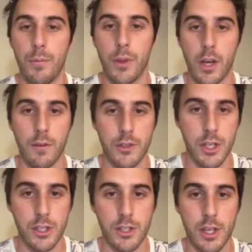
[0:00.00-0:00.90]
the
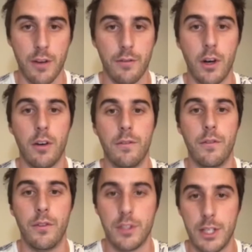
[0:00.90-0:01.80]
conversations that involve
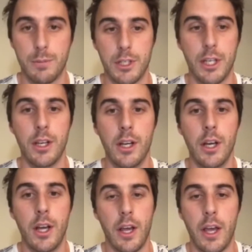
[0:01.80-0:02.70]
Sipsy
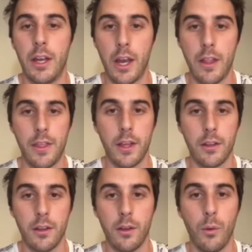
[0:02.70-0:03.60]
and
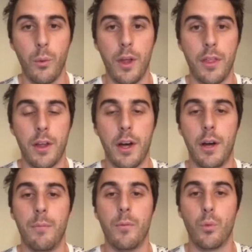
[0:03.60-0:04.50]
anything with
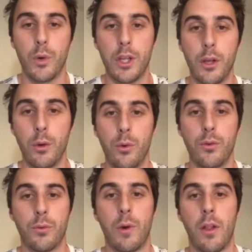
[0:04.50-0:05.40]
reuse
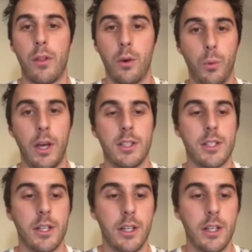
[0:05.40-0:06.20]
rather than waste.